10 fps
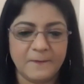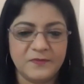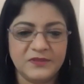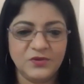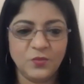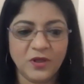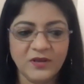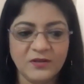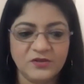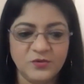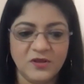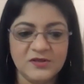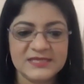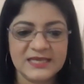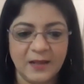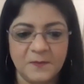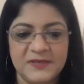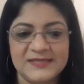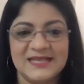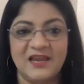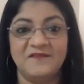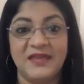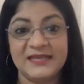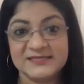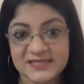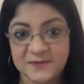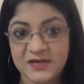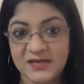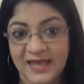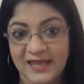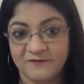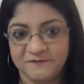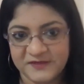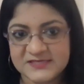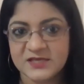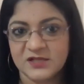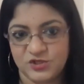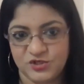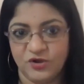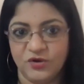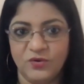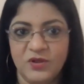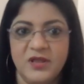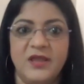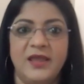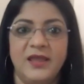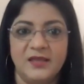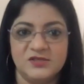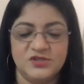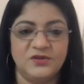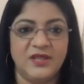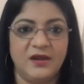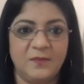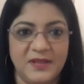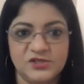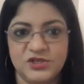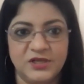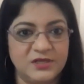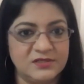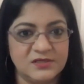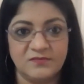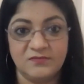you want to see companies that have exhibited at a physical show, and that are mentioned.